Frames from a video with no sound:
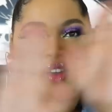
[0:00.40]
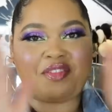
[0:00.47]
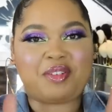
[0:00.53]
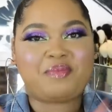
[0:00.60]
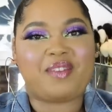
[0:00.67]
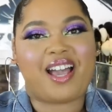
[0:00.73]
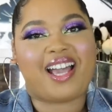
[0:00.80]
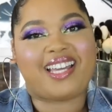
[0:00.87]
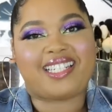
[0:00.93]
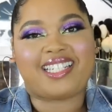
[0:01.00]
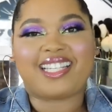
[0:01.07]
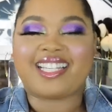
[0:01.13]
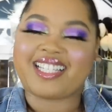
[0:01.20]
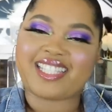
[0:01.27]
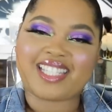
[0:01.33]
everybody?
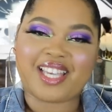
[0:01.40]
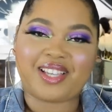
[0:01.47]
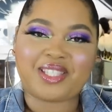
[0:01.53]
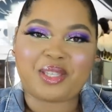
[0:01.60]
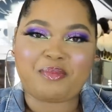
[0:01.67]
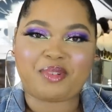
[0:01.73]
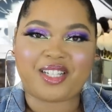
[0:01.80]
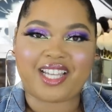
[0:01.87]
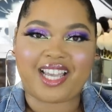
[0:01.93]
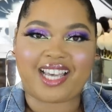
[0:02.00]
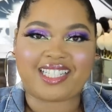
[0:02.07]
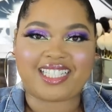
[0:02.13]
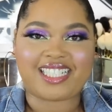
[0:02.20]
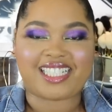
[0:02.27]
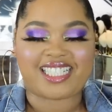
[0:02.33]
It's Kelsee
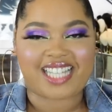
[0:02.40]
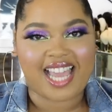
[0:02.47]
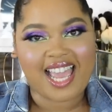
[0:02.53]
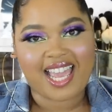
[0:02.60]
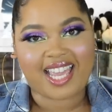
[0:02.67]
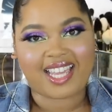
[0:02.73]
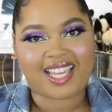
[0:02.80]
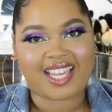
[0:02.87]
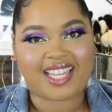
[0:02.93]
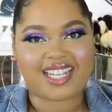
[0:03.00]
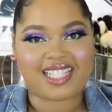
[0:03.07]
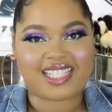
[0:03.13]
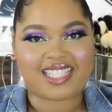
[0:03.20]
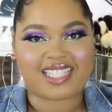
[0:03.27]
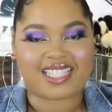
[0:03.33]
Briana Jai, and
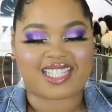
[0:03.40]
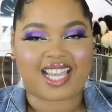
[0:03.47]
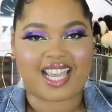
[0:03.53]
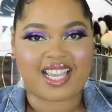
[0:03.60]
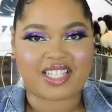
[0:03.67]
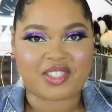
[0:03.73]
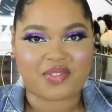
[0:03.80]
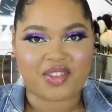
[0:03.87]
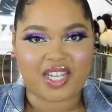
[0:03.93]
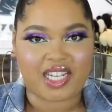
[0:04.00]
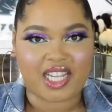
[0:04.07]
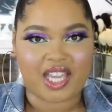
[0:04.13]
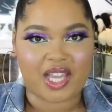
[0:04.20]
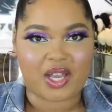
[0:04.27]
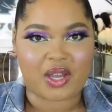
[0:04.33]
in today's
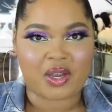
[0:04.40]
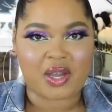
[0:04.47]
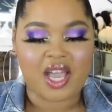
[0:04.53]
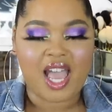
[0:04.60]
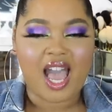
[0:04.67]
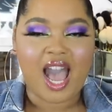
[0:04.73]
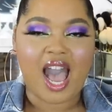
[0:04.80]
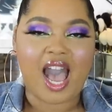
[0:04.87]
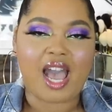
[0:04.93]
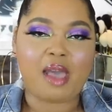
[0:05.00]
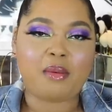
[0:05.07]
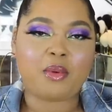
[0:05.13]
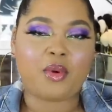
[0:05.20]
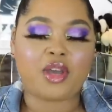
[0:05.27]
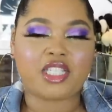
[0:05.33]
video,
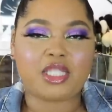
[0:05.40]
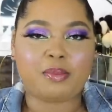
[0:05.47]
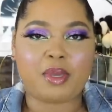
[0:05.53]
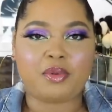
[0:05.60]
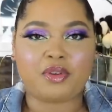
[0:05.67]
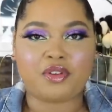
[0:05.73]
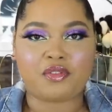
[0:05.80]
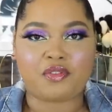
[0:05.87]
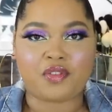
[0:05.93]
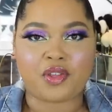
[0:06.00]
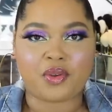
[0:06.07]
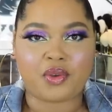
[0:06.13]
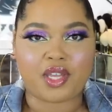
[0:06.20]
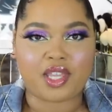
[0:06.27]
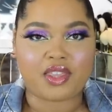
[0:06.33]
I'm going to be
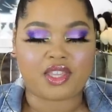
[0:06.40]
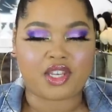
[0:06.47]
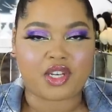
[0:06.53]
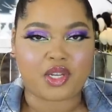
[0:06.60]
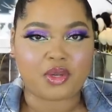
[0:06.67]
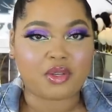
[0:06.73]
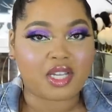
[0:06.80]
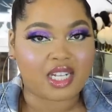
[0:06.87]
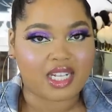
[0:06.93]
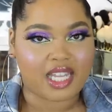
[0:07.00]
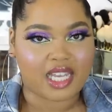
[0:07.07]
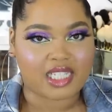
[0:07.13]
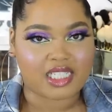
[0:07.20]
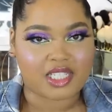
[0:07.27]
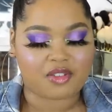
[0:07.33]
reviewing the new
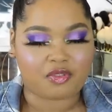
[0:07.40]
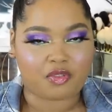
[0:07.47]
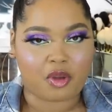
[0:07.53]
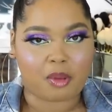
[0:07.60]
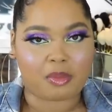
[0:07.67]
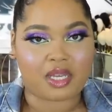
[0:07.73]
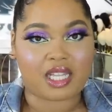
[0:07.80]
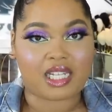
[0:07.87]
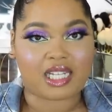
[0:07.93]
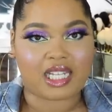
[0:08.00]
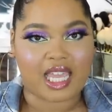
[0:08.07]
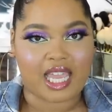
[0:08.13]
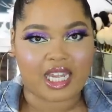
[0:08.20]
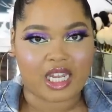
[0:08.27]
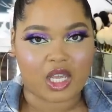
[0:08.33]
collection from
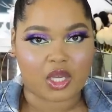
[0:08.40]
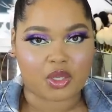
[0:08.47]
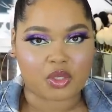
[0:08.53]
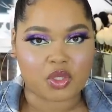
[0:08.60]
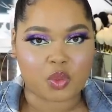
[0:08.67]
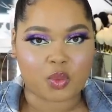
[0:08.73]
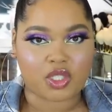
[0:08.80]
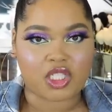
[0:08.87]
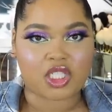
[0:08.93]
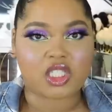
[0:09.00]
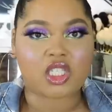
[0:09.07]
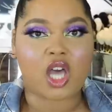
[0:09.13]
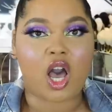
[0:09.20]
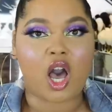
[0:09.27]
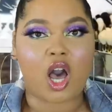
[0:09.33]
Kaleidos, which is
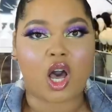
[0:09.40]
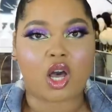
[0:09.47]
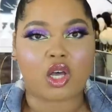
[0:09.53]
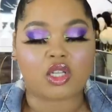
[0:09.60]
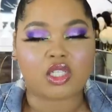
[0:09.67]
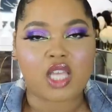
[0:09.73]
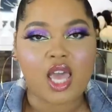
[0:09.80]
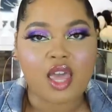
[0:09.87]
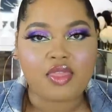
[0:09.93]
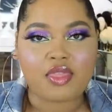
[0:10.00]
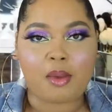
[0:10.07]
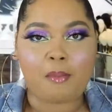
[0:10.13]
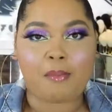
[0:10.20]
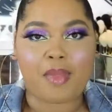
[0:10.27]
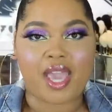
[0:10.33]
called
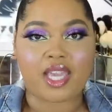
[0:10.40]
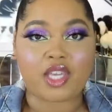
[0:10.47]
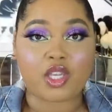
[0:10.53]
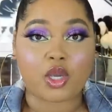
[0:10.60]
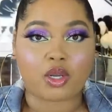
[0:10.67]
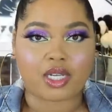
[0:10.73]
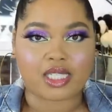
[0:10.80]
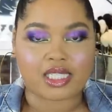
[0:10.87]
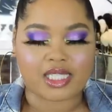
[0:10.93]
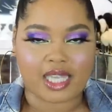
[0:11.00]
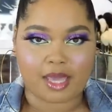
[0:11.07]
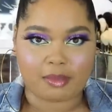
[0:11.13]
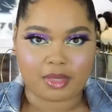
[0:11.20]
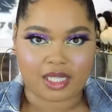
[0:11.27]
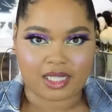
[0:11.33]
the Make Your
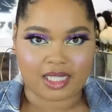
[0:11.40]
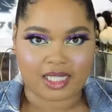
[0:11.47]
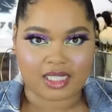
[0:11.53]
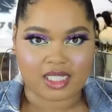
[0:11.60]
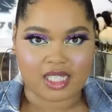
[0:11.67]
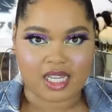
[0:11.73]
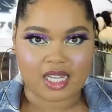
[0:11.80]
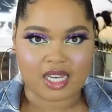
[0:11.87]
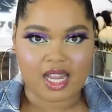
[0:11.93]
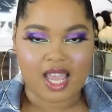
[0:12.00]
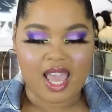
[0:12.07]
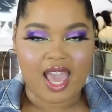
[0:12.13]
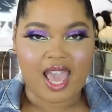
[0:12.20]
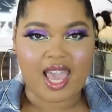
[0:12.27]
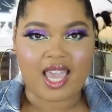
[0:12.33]
Escape Collection.
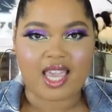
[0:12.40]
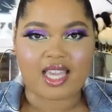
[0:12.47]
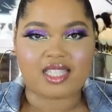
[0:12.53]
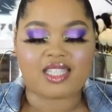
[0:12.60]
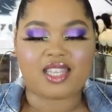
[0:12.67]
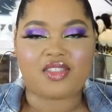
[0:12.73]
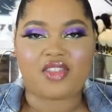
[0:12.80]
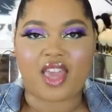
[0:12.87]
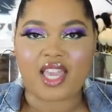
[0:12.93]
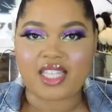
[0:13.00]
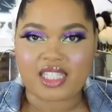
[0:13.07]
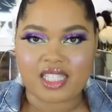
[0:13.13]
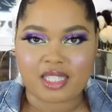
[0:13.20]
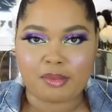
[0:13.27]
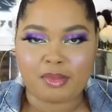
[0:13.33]
And they
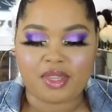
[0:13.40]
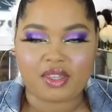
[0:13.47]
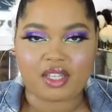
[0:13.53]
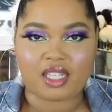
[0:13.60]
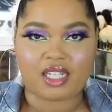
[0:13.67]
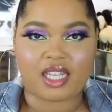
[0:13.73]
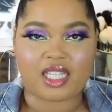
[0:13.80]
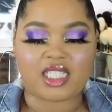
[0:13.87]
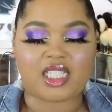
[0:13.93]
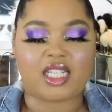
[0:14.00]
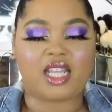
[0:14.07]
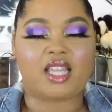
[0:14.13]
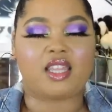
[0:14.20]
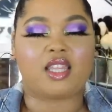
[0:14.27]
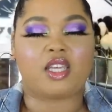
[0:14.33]
sent me the collection
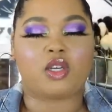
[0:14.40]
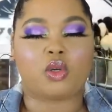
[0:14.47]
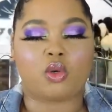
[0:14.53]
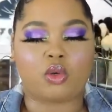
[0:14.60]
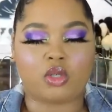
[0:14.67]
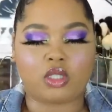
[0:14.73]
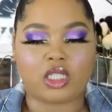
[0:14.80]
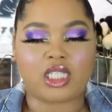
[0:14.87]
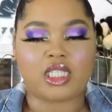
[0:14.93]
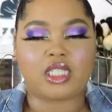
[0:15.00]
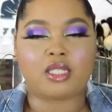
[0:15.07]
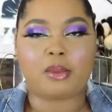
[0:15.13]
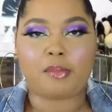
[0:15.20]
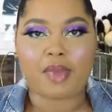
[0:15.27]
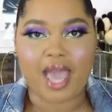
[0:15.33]
in the coolest
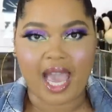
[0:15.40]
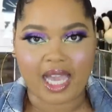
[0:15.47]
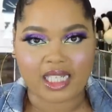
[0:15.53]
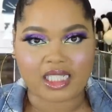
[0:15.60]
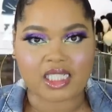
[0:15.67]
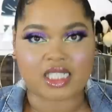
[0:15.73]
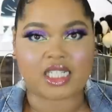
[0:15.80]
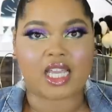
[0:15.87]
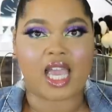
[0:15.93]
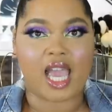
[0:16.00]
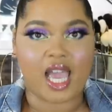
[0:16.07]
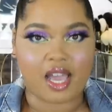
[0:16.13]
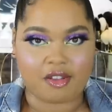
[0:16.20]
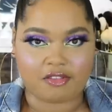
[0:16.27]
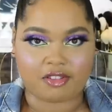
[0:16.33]
packaging
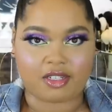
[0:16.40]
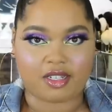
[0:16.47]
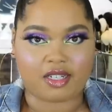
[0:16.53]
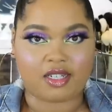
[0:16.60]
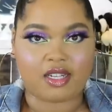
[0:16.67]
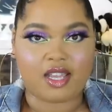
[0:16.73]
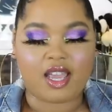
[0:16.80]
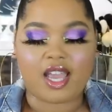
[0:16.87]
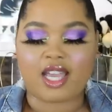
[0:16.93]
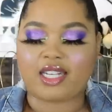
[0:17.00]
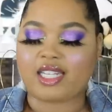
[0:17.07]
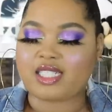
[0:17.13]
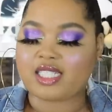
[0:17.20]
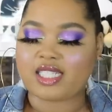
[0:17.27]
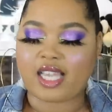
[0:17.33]
ever. And
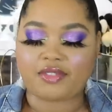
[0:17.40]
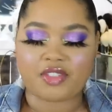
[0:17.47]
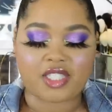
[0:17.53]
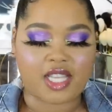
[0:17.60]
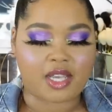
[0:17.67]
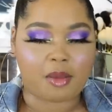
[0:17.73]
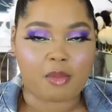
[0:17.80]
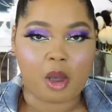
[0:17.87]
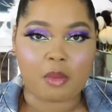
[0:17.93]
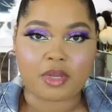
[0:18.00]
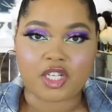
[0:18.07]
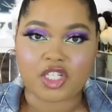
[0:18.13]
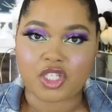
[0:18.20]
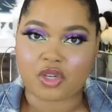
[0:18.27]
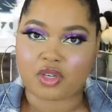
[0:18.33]
I just have to take a
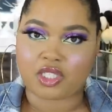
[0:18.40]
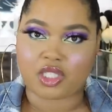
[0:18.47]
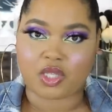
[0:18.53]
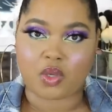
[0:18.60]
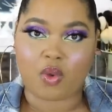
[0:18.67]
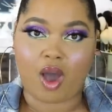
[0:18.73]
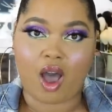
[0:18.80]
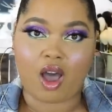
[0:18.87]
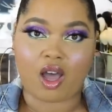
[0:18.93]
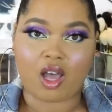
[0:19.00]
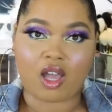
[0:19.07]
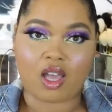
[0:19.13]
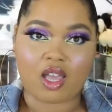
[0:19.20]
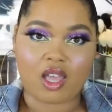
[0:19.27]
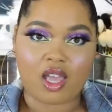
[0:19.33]
moment and show it to you all.
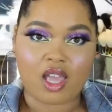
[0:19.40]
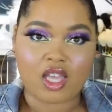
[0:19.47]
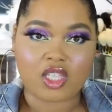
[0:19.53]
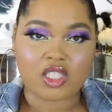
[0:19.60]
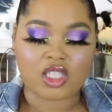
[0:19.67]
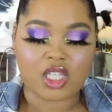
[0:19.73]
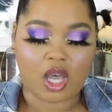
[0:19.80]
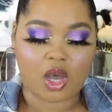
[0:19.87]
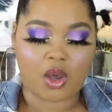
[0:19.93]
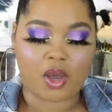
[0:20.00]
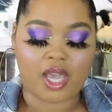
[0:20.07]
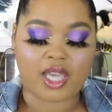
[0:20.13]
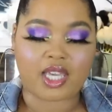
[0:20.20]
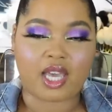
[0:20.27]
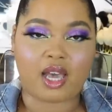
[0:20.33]
So
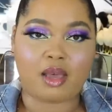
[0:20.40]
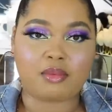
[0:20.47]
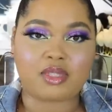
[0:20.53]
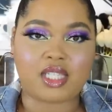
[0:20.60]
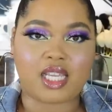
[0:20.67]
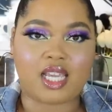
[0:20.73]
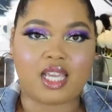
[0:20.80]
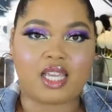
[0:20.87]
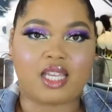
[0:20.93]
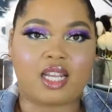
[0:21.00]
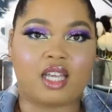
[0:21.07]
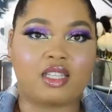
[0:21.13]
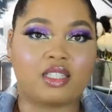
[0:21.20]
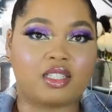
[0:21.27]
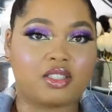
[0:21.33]
it comes in
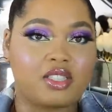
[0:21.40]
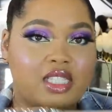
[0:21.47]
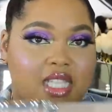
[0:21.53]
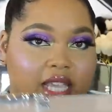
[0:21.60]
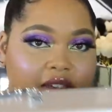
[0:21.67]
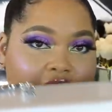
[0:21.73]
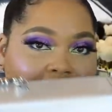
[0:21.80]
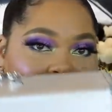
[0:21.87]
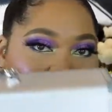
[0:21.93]
a little safe,